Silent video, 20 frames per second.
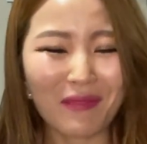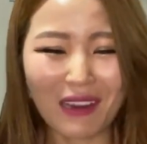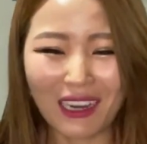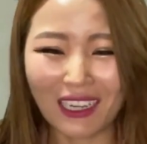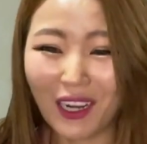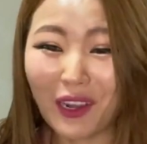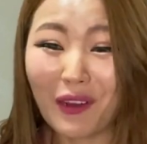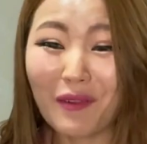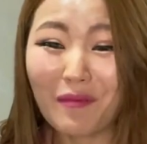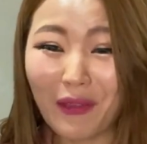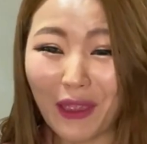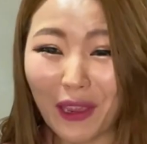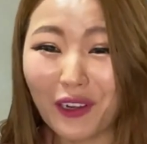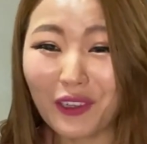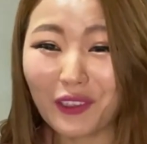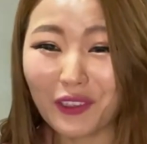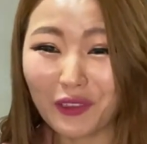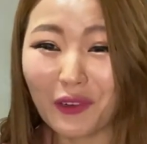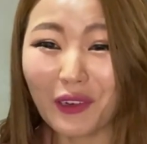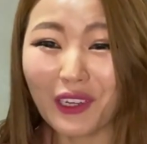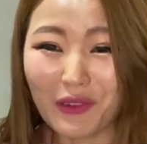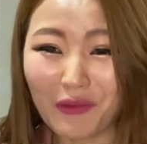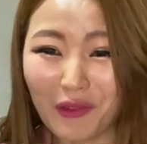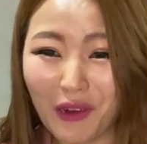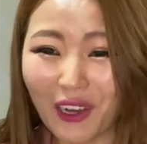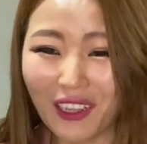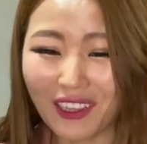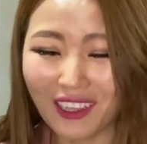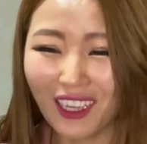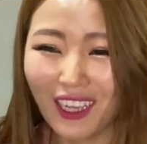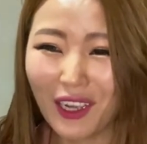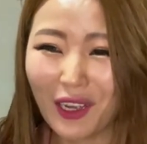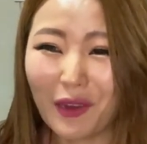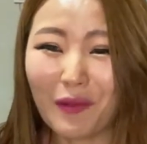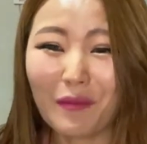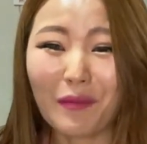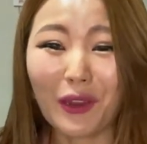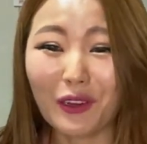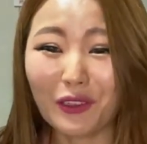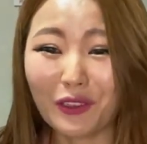But compare 21,
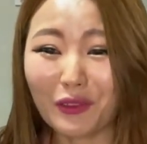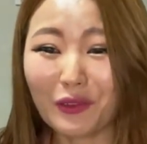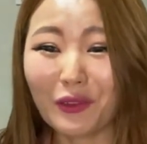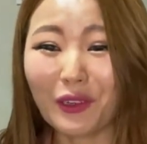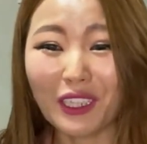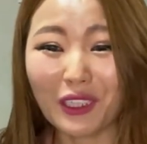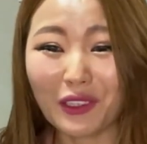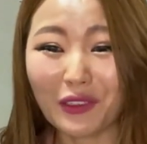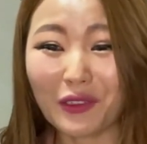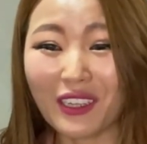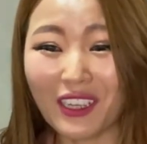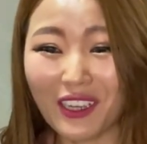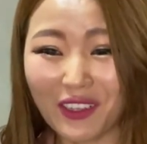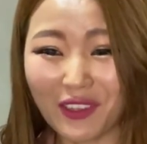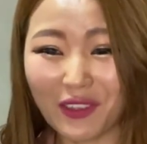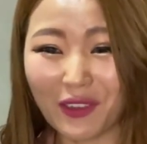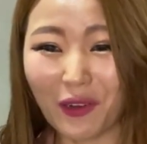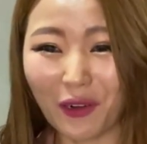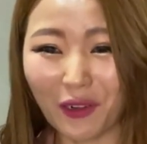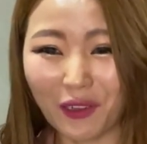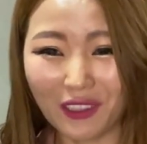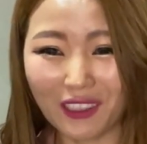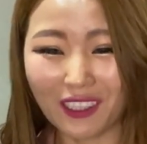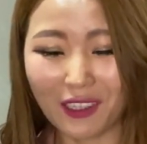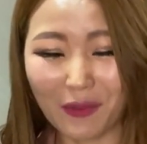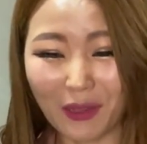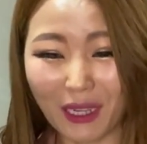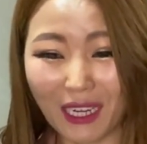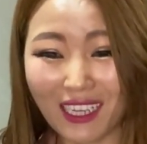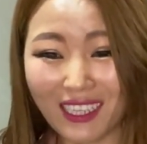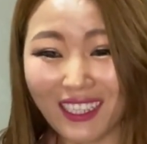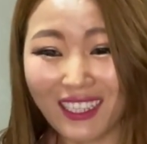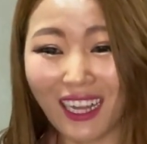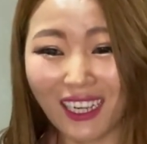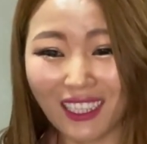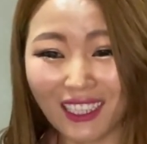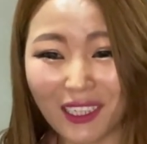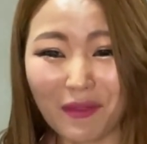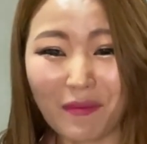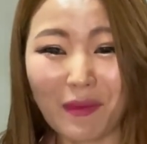compare 22 years old when I
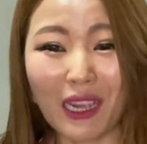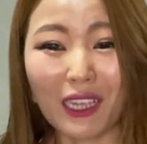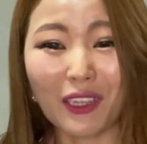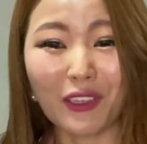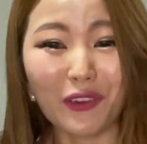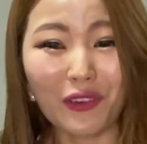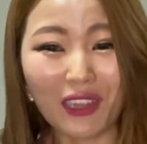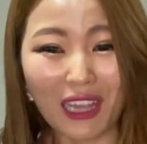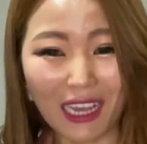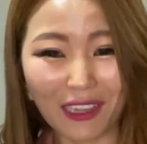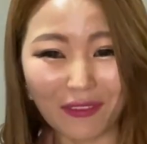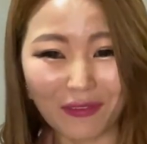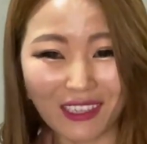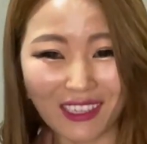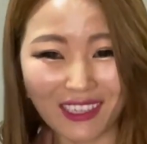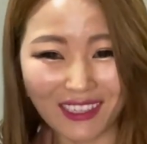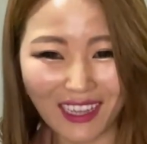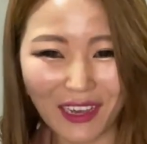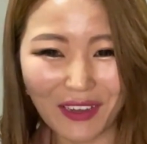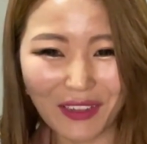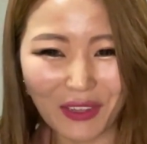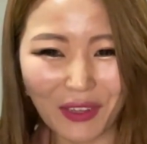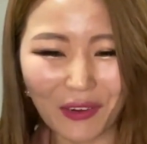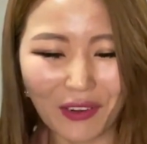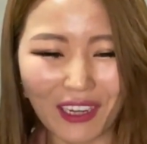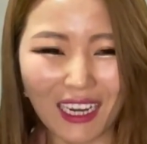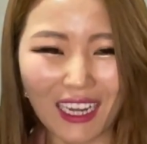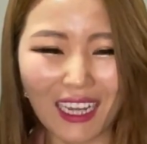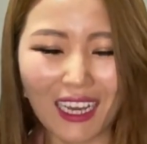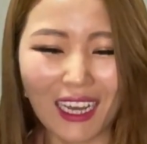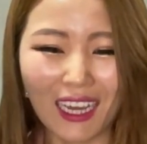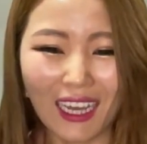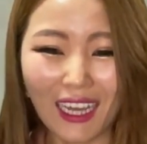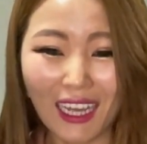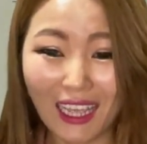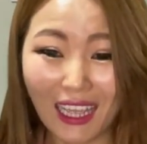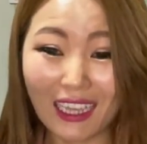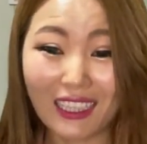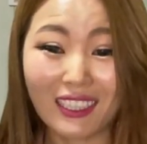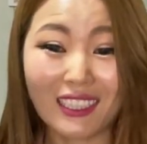started my new life in South Korea,
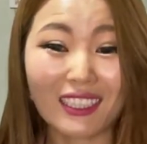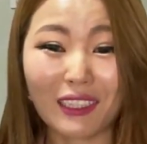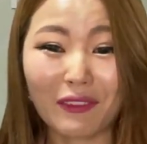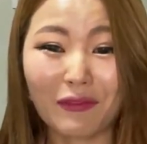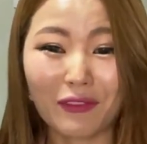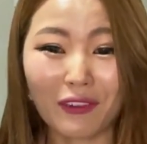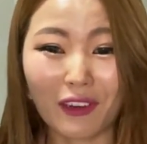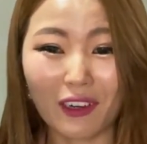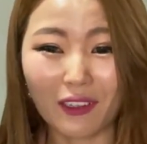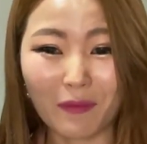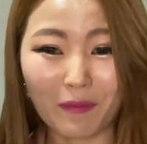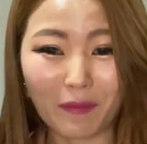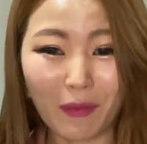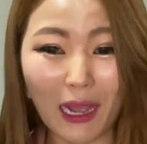it's a different mm-hmm.